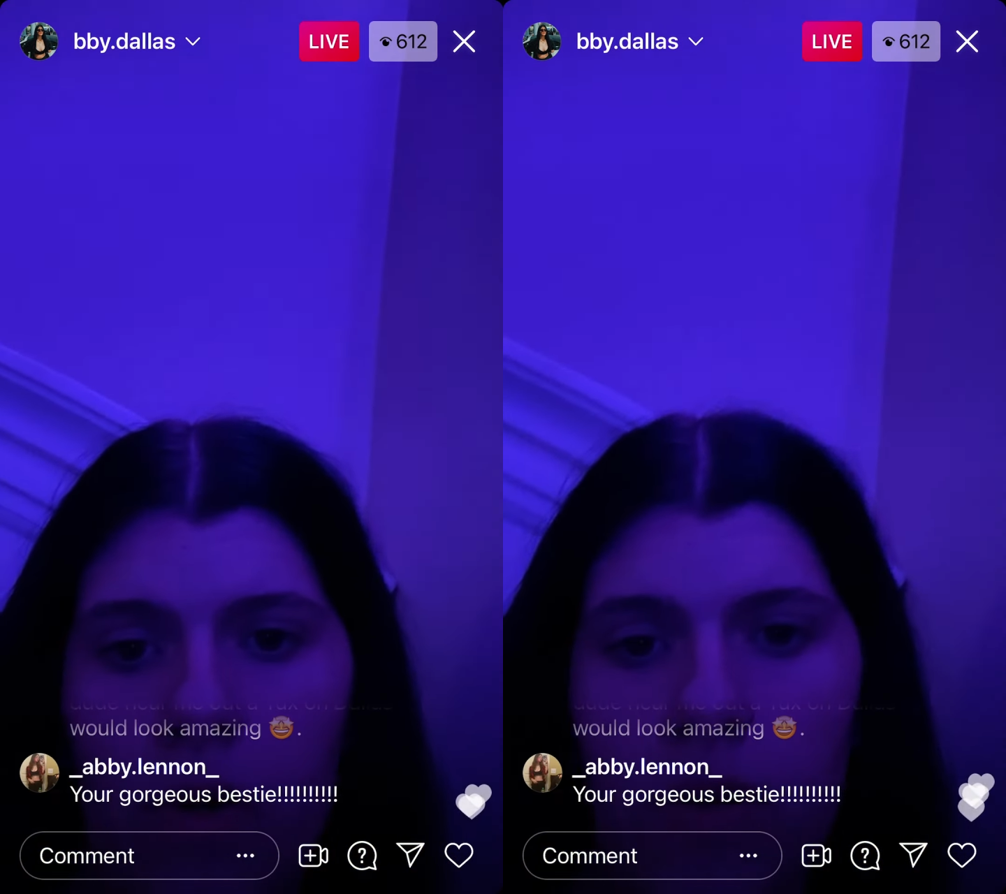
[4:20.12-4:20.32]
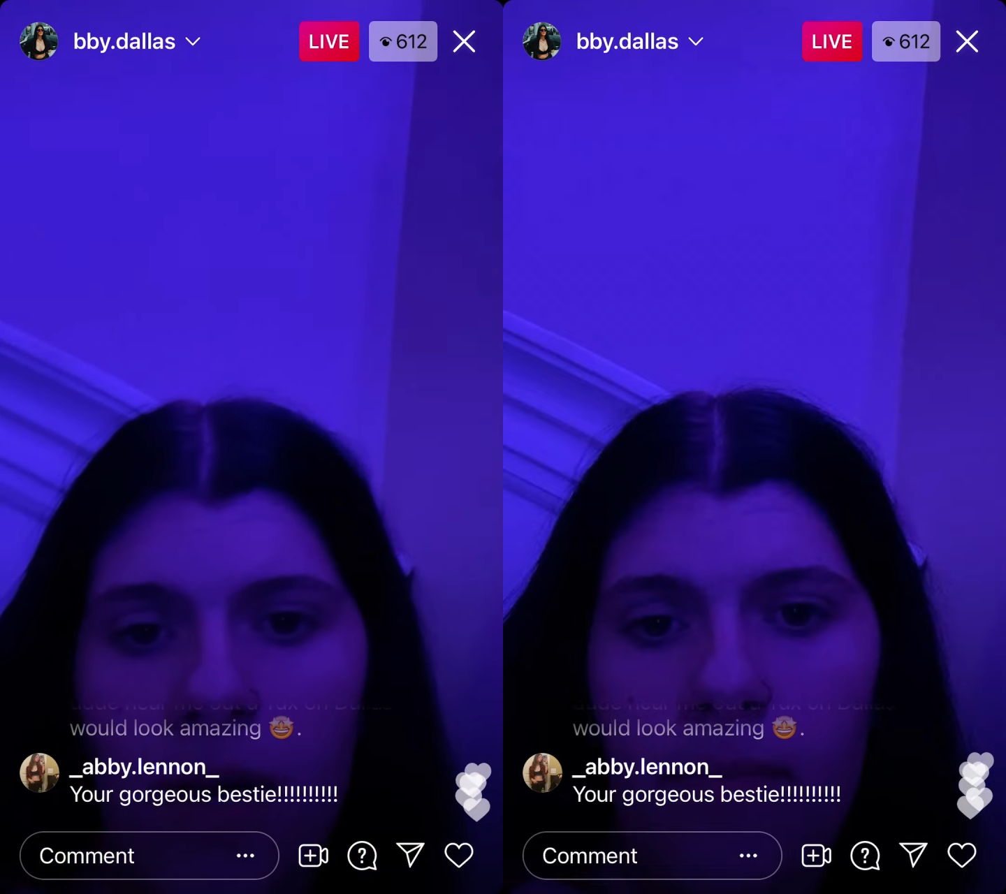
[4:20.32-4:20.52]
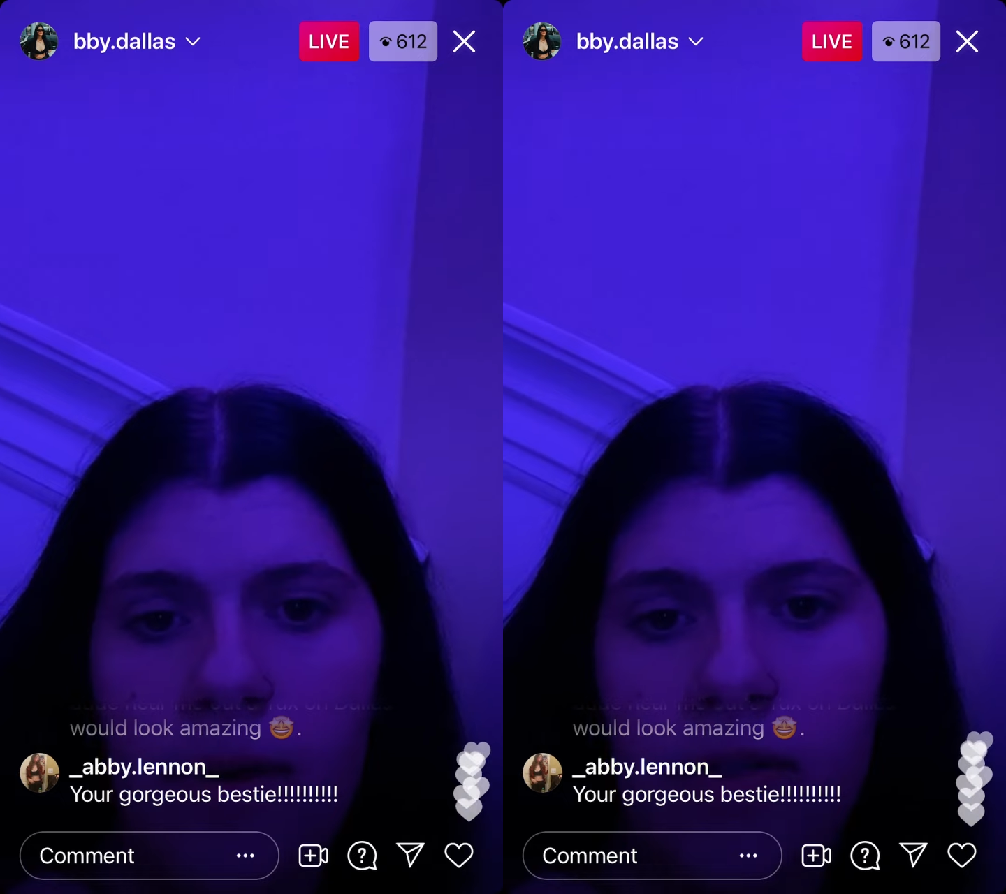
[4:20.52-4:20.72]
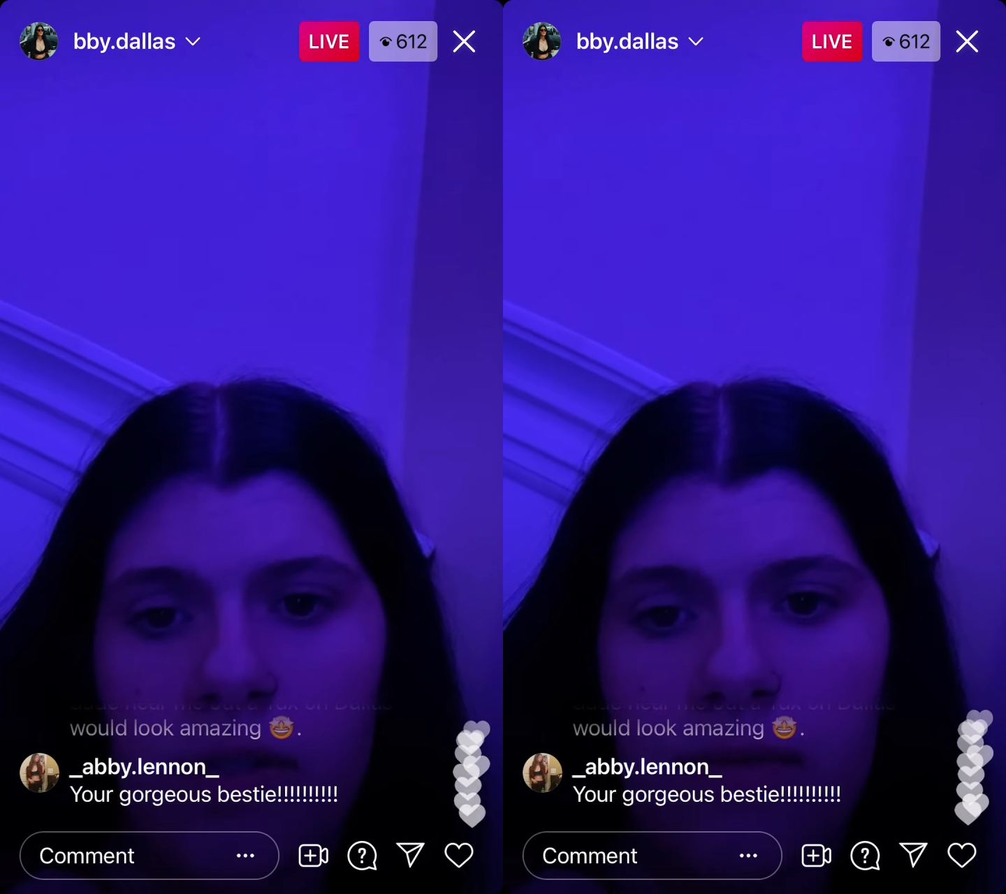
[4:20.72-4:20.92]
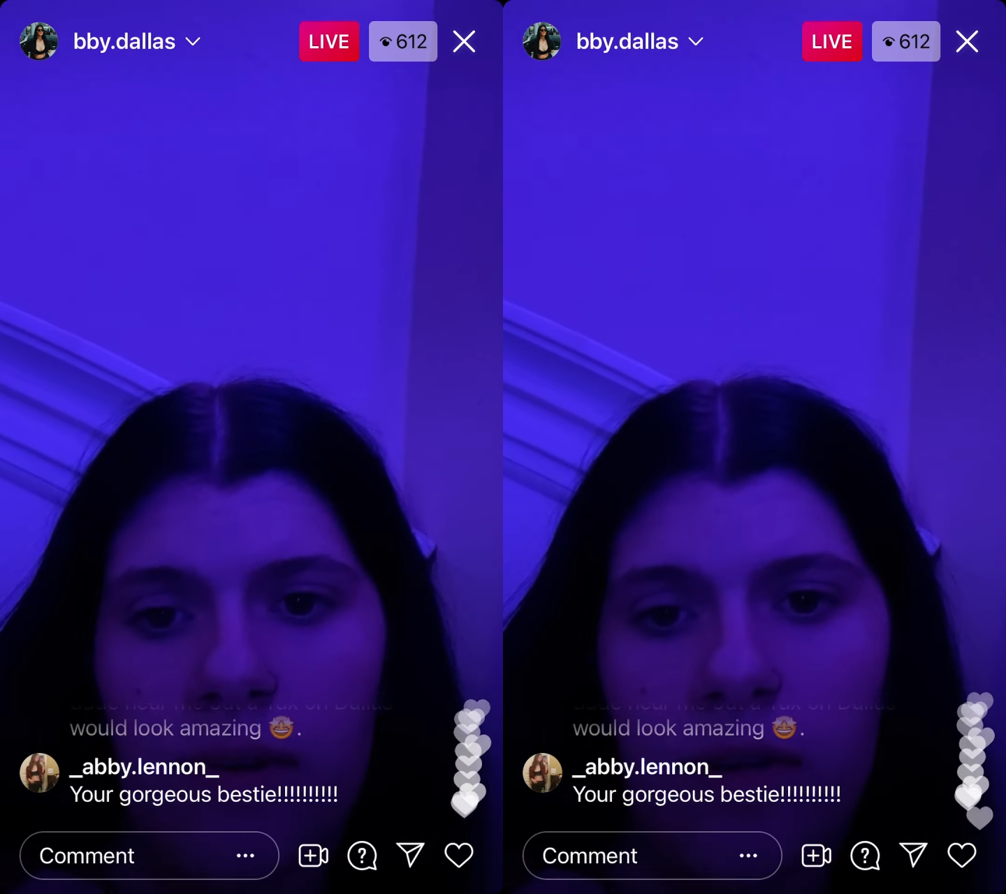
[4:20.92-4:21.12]
when you get
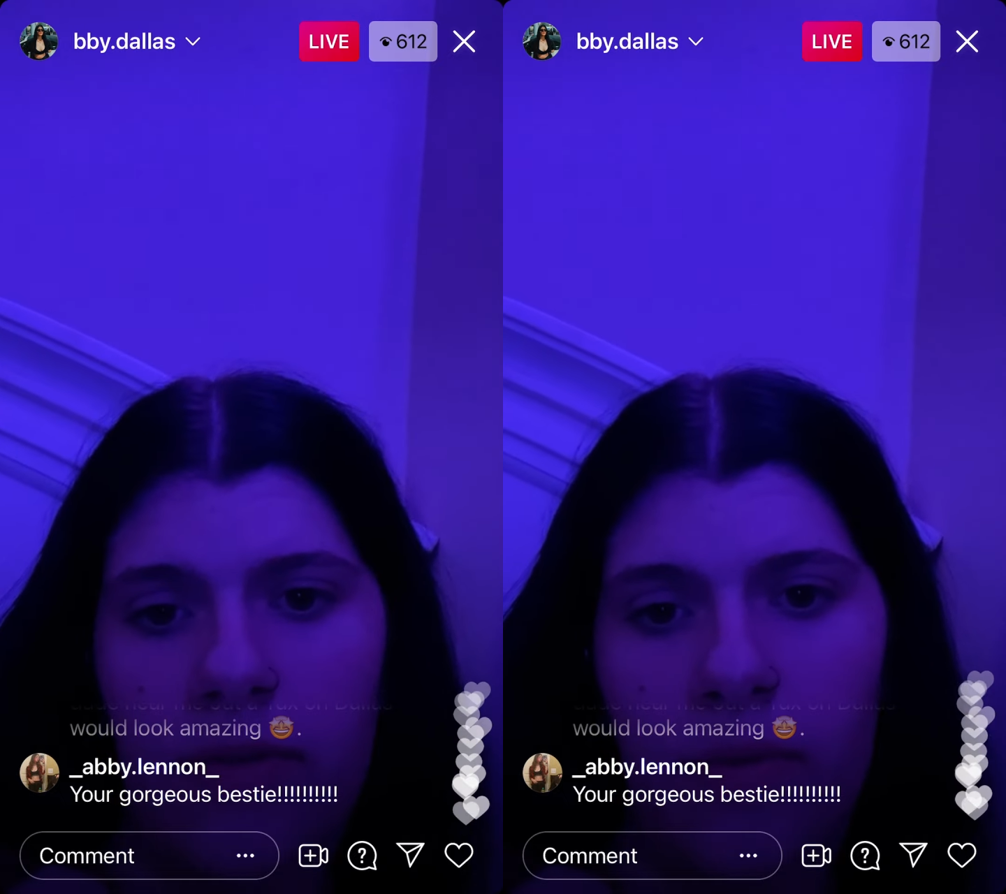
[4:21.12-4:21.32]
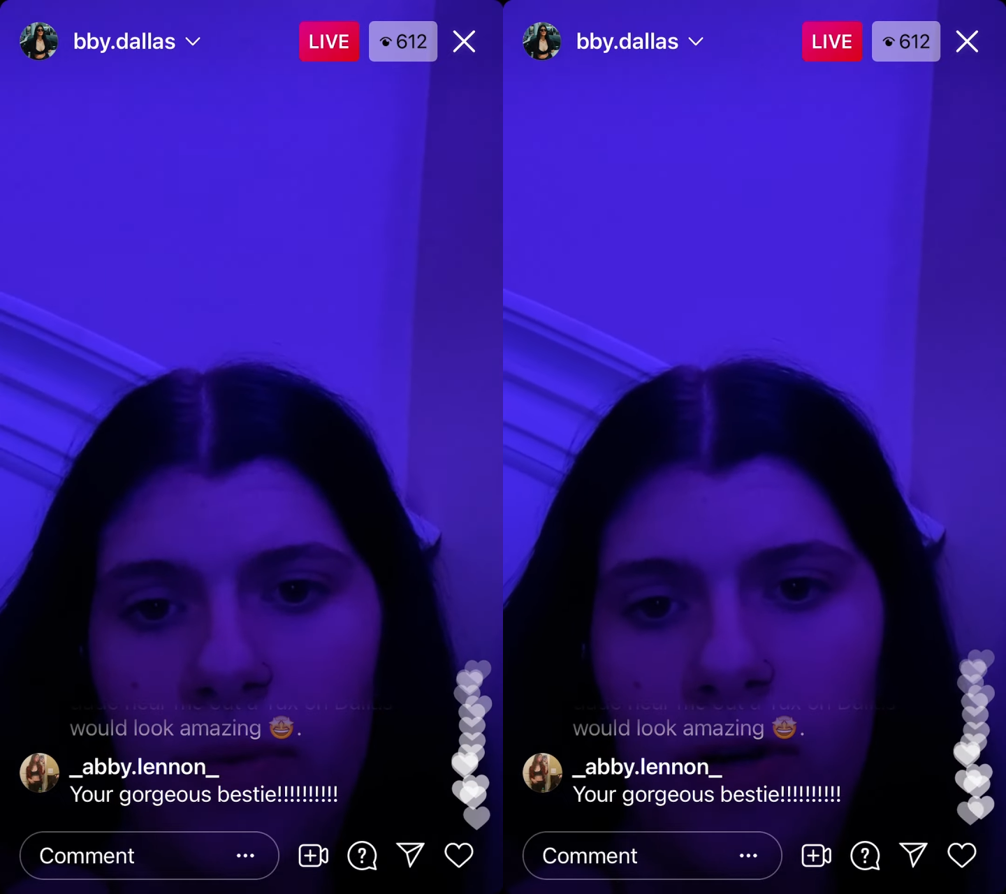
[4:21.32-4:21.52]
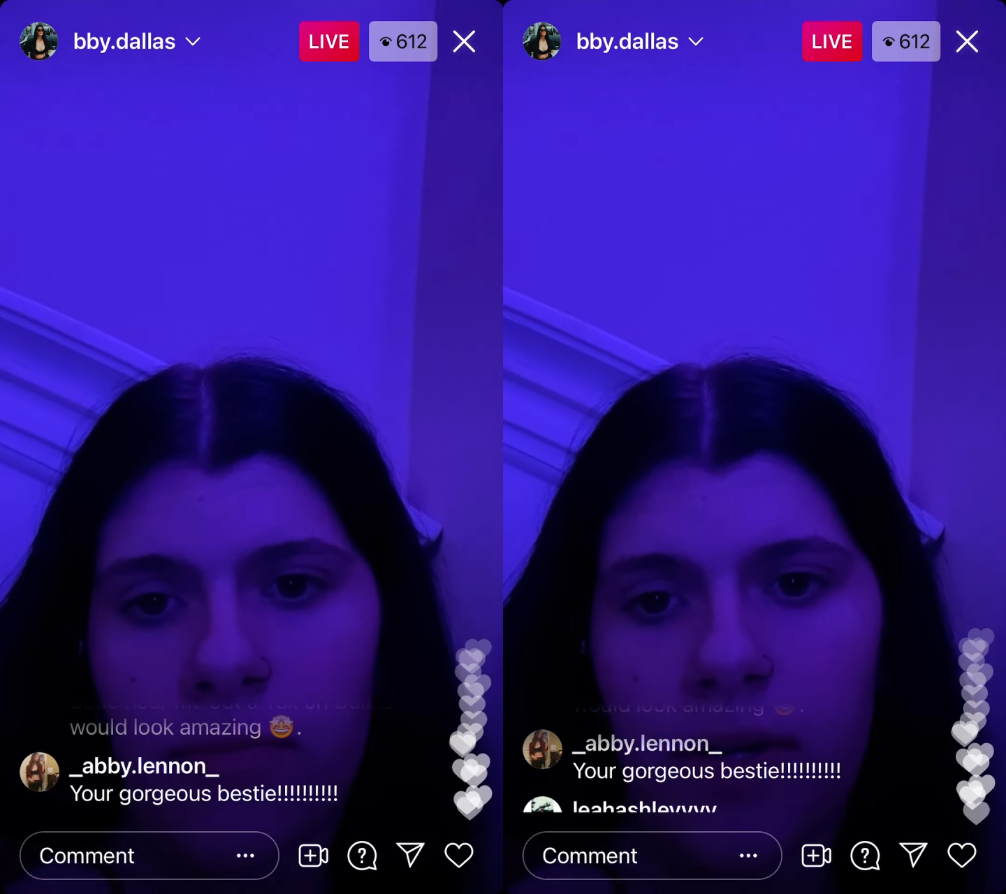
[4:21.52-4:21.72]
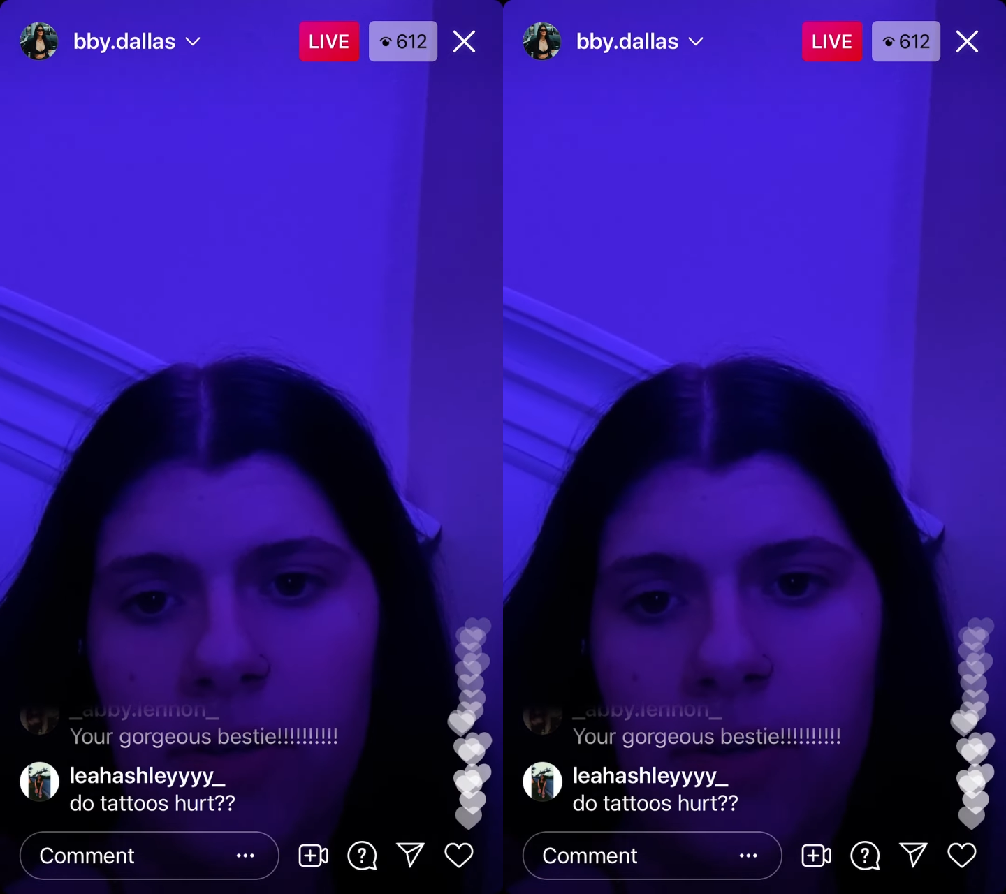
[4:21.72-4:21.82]
pictures and videos for prom,